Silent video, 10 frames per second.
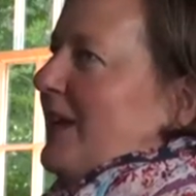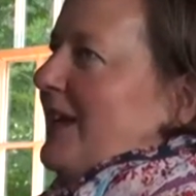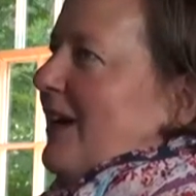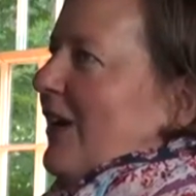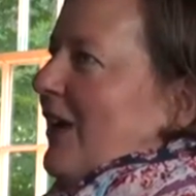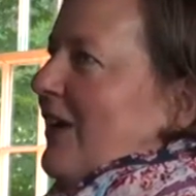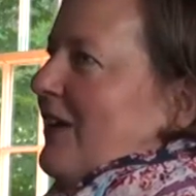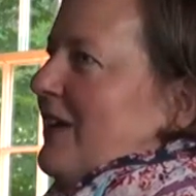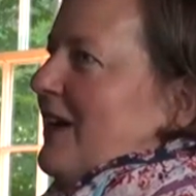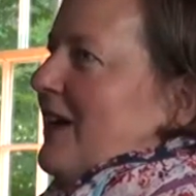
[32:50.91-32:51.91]
We
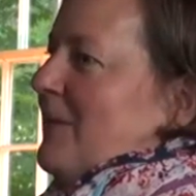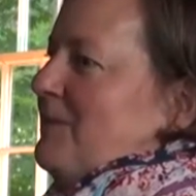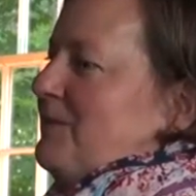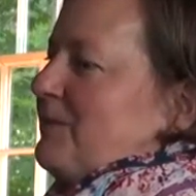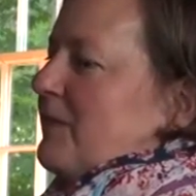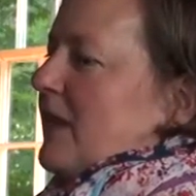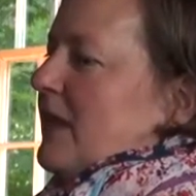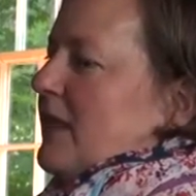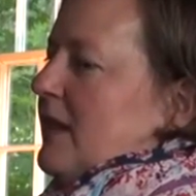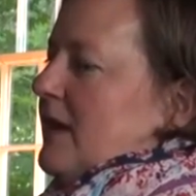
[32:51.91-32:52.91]
are um,
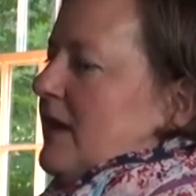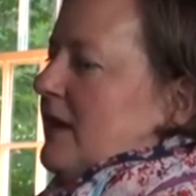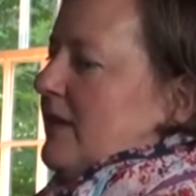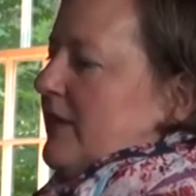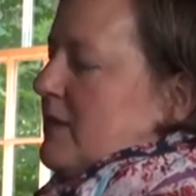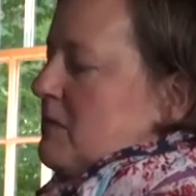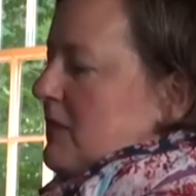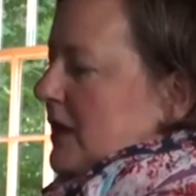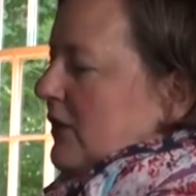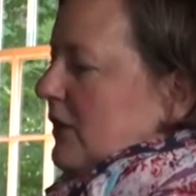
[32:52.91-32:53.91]
the the
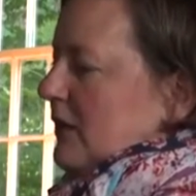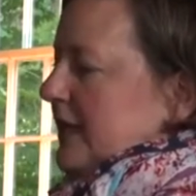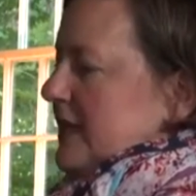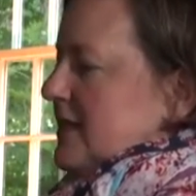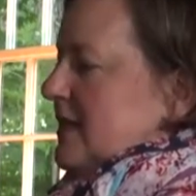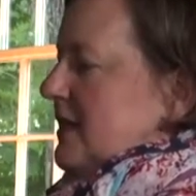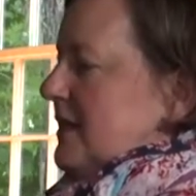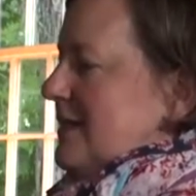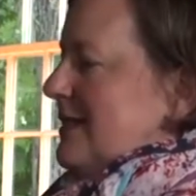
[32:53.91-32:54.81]
mill is a,